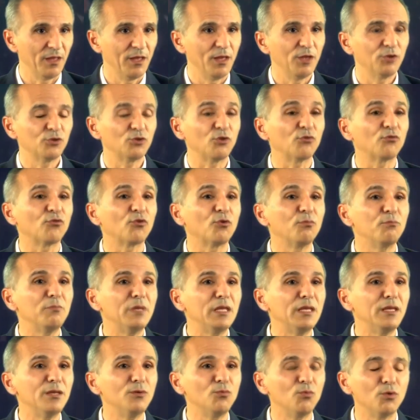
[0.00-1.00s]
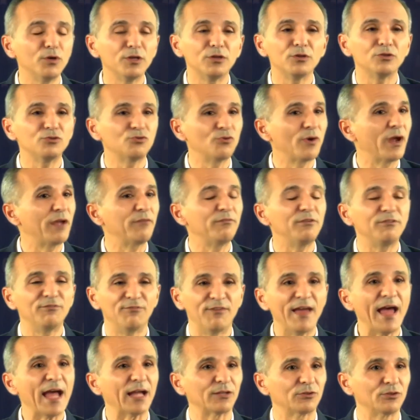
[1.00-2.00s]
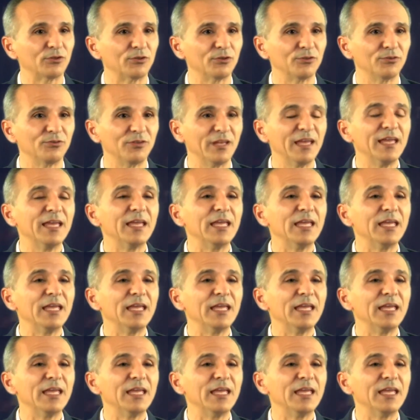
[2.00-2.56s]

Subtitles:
So for me, one of the driving factors